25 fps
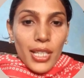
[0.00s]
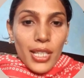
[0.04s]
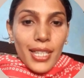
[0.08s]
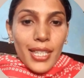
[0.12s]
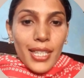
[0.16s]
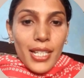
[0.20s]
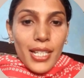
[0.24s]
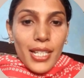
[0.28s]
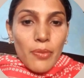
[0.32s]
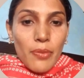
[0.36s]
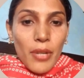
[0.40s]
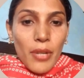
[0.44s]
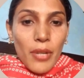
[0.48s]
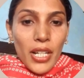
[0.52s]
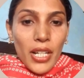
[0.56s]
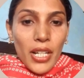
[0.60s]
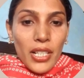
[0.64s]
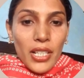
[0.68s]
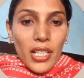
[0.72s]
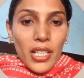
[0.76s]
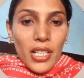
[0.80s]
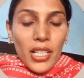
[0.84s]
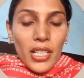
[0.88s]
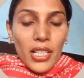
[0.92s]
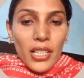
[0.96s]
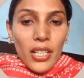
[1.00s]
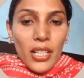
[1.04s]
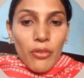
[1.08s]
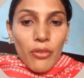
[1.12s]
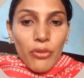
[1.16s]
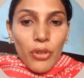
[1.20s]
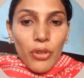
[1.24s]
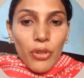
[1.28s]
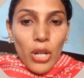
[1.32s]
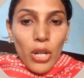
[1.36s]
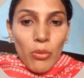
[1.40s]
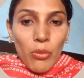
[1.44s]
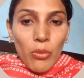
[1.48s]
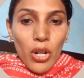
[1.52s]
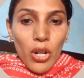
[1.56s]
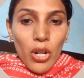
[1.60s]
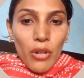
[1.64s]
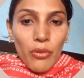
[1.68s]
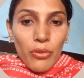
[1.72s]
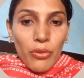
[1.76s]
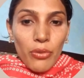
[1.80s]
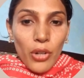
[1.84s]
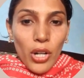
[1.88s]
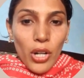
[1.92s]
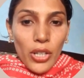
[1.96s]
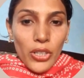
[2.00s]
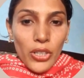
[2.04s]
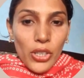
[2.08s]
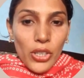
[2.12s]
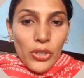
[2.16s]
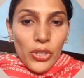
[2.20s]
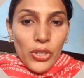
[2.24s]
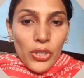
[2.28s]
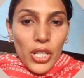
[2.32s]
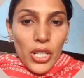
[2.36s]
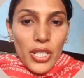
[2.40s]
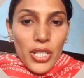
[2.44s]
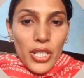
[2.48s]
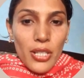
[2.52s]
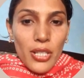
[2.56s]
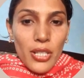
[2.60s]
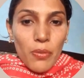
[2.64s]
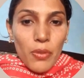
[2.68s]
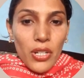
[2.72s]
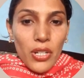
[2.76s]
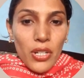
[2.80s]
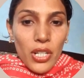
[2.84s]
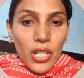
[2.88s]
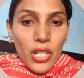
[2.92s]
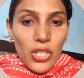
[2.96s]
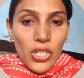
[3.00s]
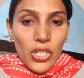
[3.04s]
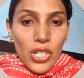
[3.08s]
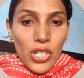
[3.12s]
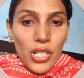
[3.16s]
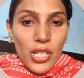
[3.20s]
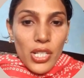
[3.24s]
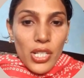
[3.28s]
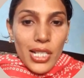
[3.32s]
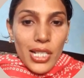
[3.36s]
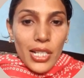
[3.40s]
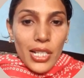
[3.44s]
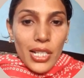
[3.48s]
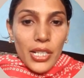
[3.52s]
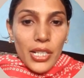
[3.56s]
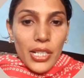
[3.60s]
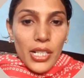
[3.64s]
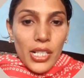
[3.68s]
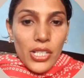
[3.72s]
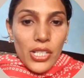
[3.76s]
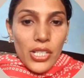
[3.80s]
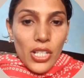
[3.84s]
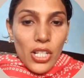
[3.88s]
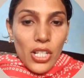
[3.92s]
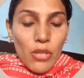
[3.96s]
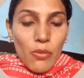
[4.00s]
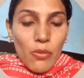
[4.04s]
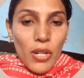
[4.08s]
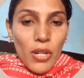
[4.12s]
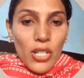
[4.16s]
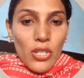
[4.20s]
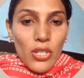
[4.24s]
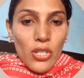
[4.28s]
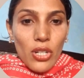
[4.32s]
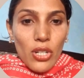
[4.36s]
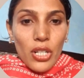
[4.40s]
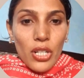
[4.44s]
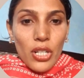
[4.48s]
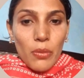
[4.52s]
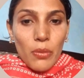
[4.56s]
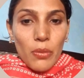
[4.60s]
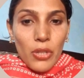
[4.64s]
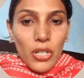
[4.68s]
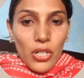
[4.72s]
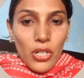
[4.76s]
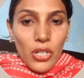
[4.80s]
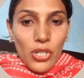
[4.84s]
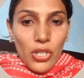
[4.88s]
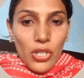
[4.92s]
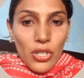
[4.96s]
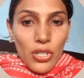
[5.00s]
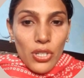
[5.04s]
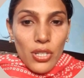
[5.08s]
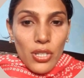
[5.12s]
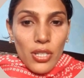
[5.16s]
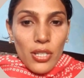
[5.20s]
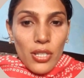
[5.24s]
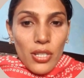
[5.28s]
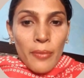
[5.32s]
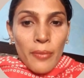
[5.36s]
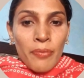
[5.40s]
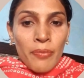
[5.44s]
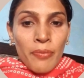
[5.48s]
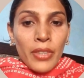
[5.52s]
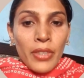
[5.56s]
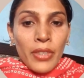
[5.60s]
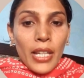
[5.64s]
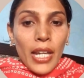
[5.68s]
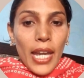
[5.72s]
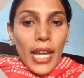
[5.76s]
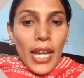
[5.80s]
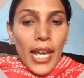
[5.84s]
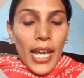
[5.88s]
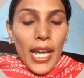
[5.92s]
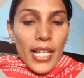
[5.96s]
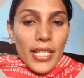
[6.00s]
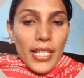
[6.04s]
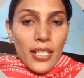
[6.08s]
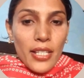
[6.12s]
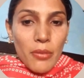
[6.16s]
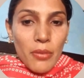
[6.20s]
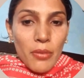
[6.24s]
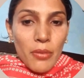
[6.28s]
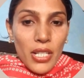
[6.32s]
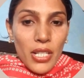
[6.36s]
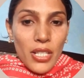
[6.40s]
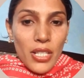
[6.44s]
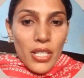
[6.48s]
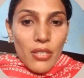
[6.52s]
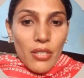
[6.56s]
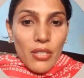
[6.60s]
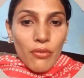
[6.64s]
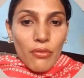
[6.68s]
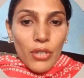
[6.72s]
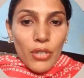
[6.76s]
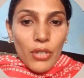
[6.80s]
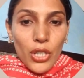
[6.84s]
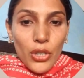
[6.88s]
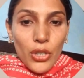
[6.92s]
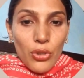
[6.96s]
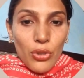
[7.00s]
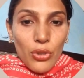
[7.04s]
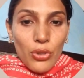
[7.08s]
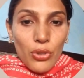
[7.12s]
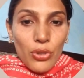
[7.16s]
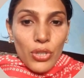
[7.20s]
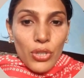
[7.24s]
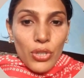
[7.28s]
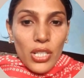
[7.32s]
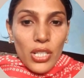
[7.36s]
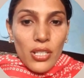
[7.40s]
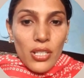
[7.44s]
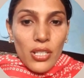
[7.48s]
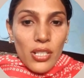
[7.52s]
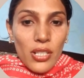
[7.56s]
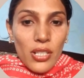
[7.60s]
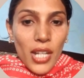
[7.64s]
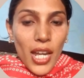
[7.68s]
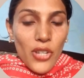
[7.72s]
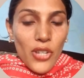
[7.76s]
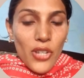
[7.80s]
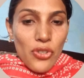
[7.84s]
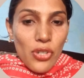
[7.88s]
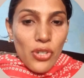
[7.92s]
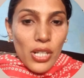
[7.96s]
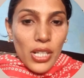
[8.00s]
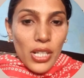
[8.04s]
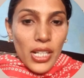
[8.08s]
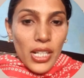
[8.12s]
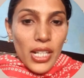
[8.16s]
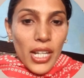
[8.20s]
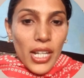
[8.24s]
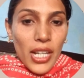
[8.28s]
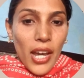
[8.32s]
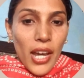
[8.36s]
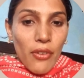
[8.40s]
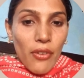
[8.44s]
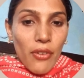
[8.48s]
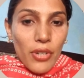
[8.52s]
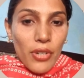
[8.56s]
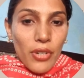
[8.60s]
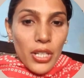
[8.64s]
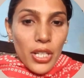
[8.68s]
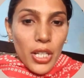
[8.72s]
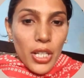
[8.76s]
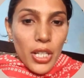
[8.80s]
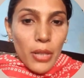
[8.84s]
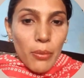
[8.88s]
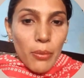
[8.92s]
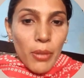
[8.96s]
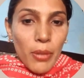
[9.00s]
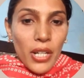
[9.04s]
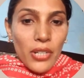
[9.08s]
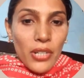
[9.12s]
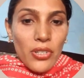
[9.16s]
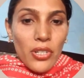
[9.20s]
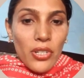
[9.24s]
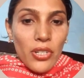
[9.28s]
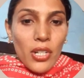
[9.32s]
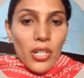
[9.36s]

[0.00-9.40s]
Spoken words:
This might take the form of conclusions, predictions, critical judgments, or interpretations. As humans, we do this naturally every day, but